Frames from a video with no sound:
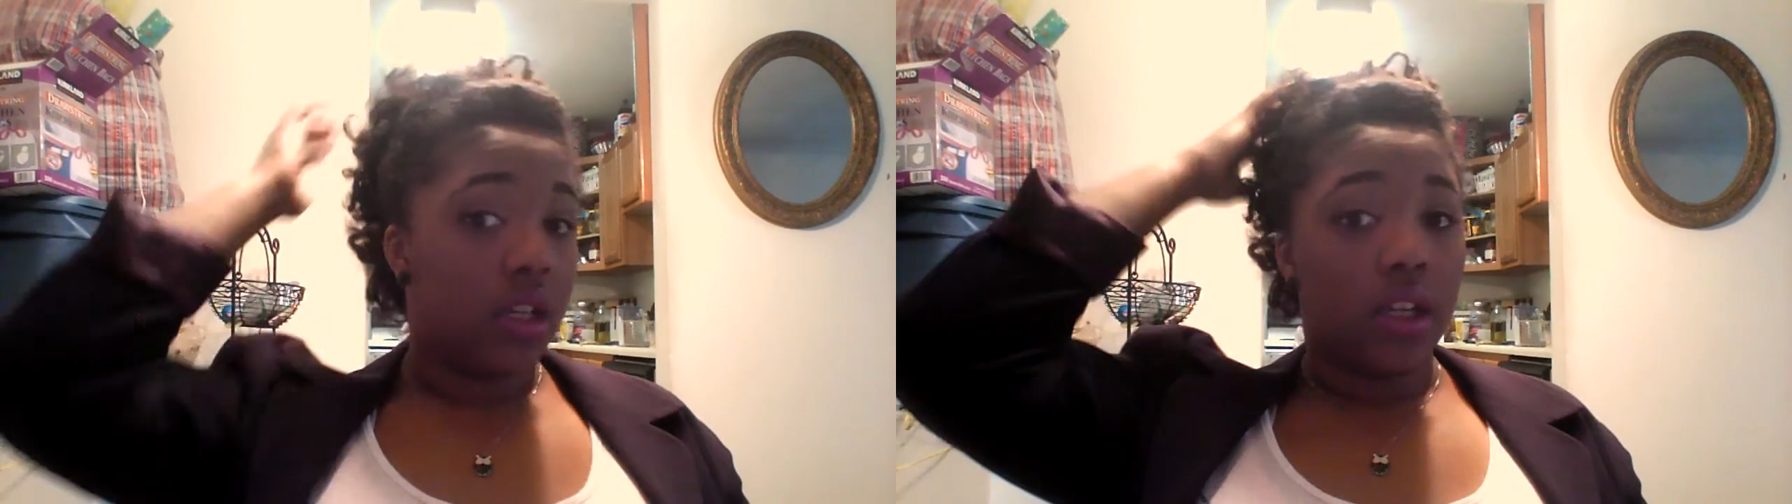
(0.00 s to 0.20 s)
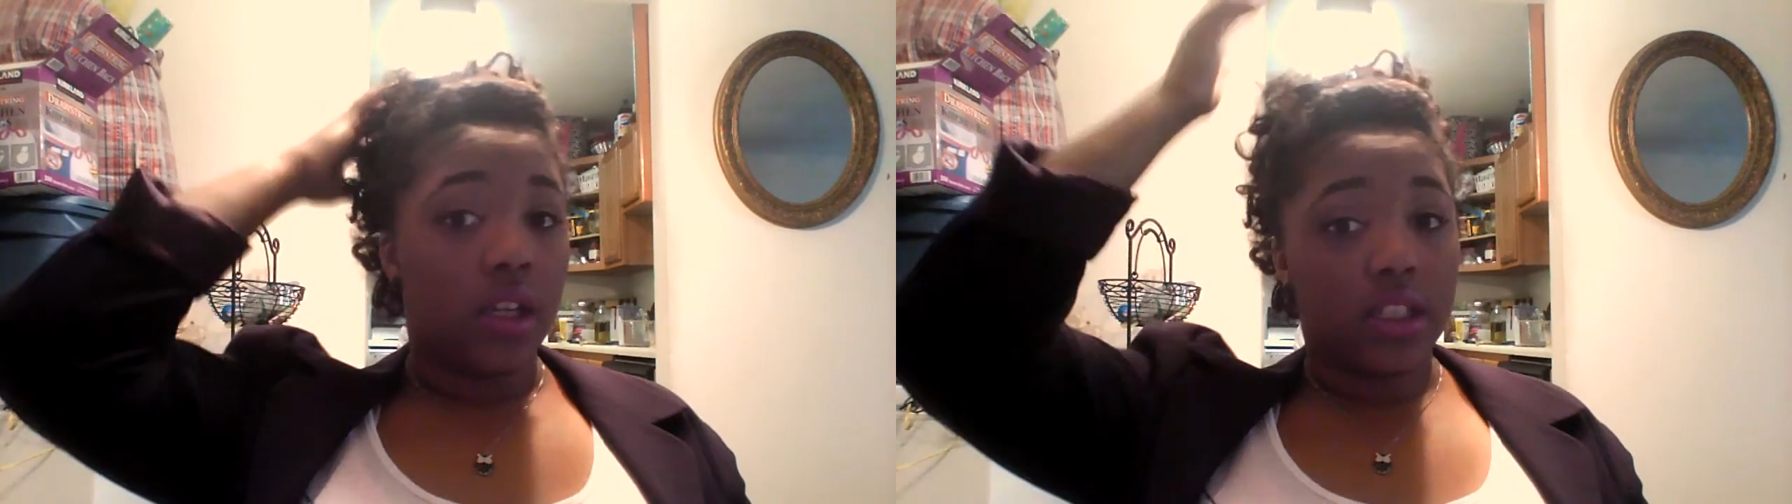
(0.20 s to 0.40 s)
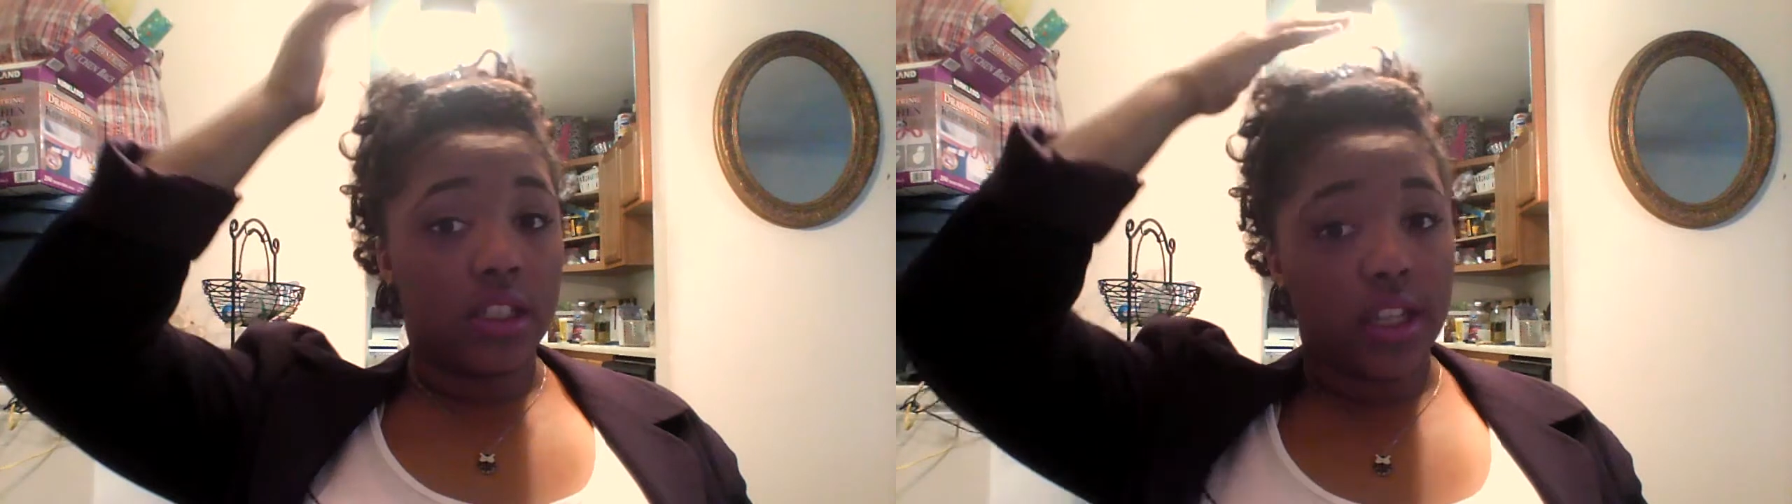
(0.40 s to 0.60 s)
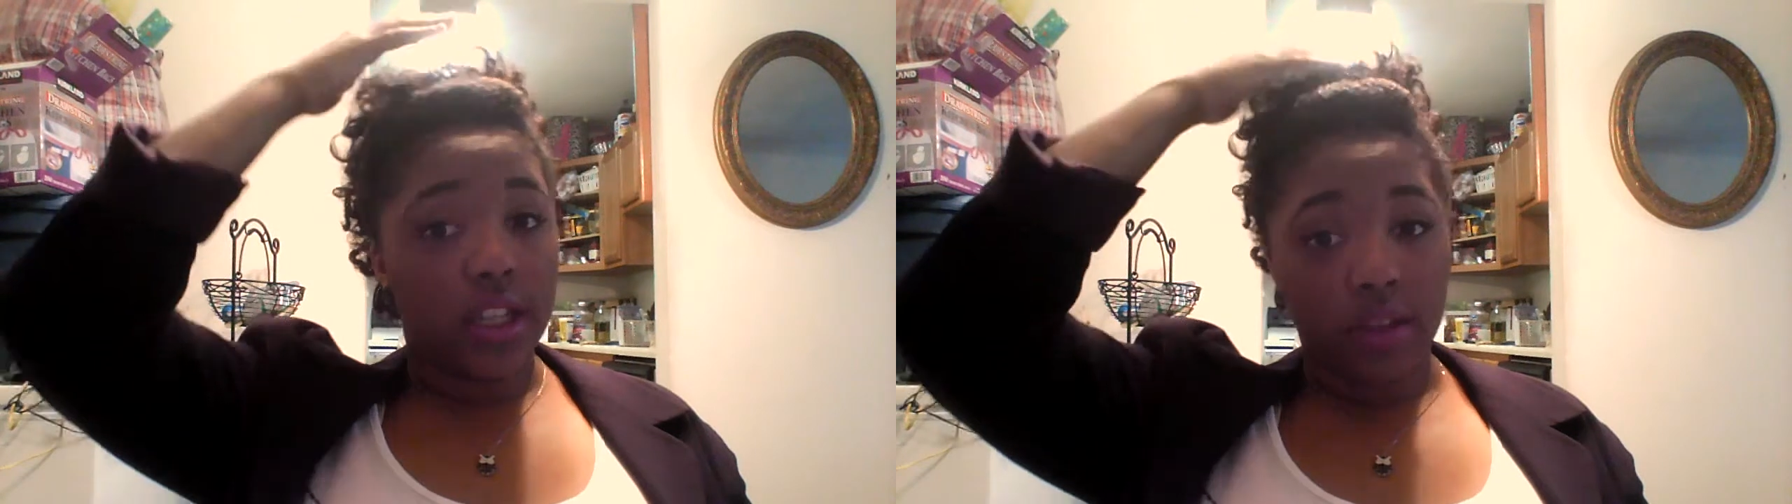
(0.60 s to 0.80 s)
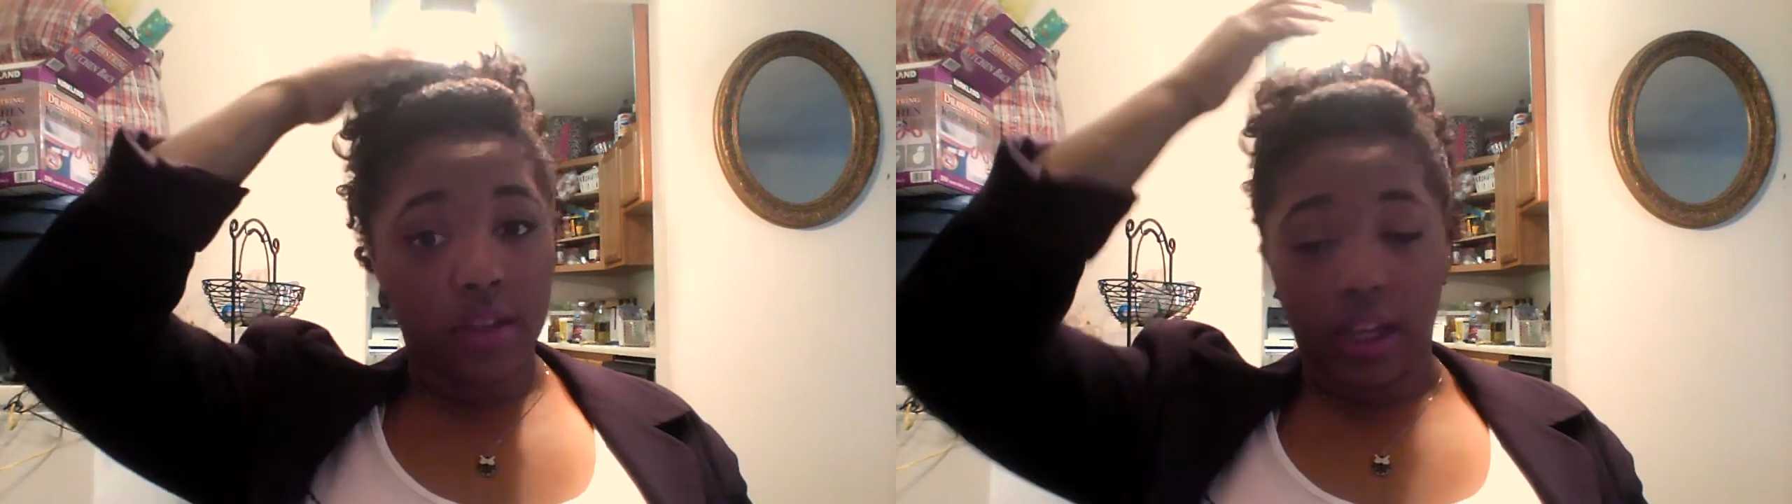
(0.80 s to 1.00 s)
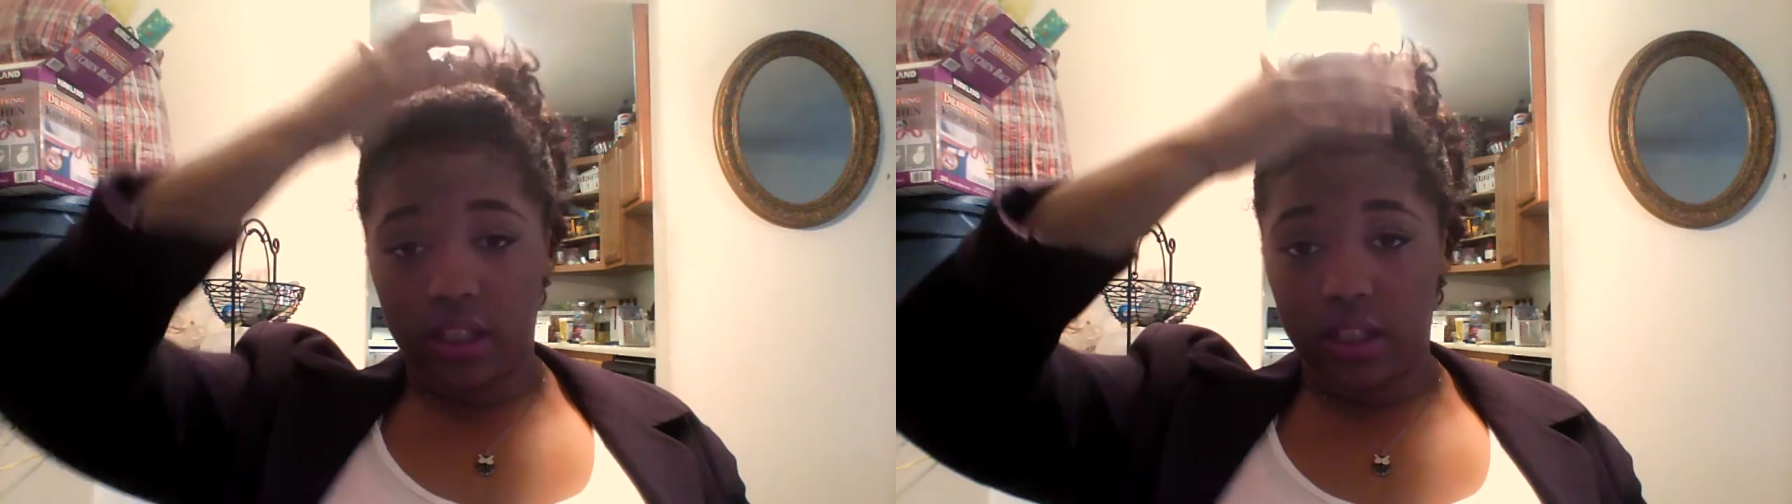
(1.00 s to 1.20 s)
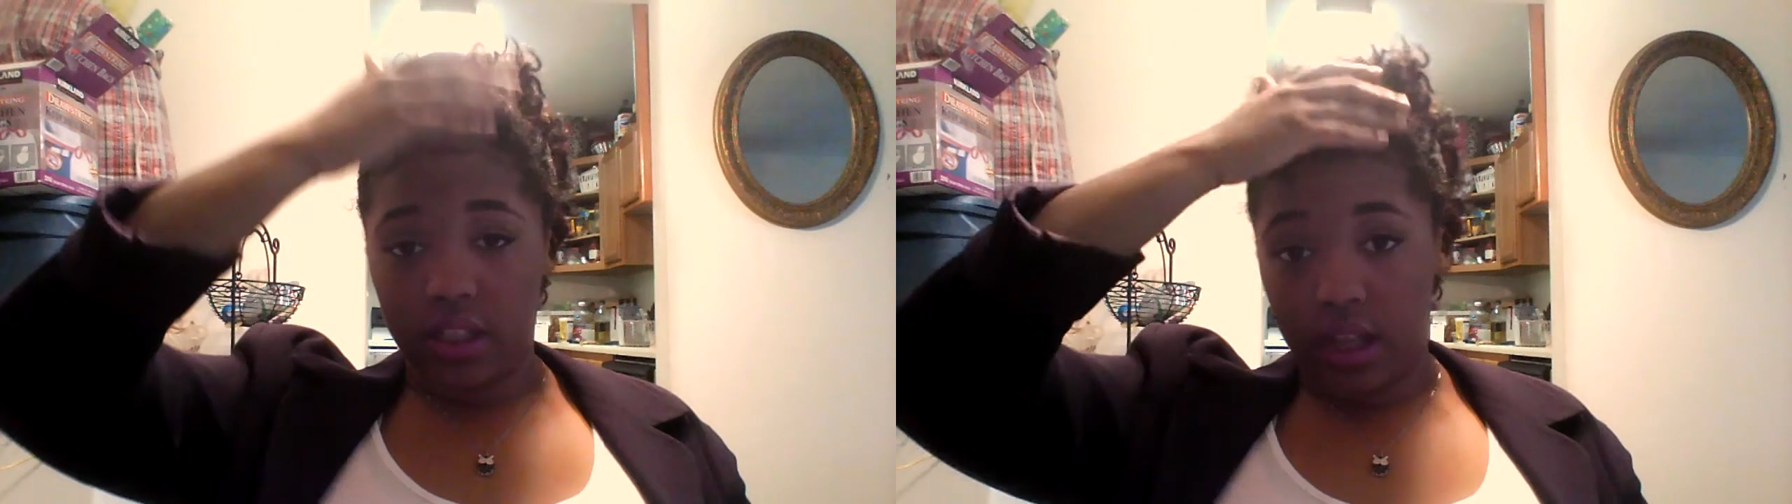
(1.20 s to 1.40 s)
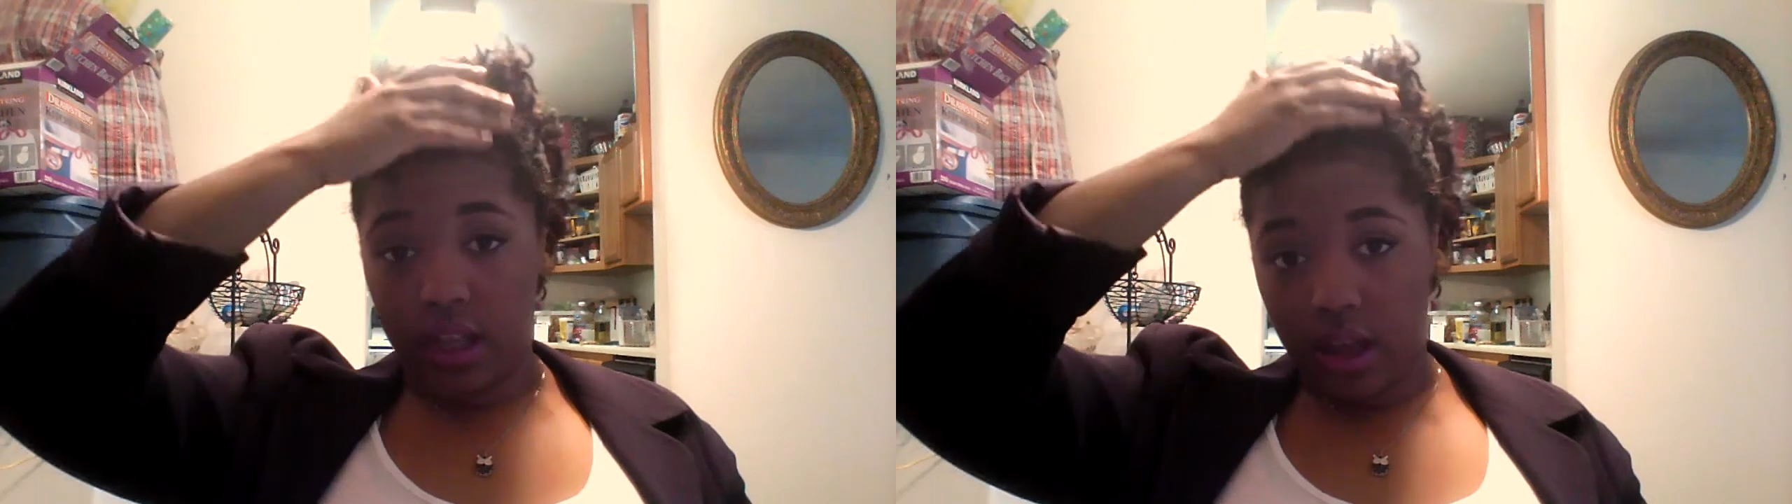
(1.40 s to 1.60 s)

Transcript: it looks kind of cute actually.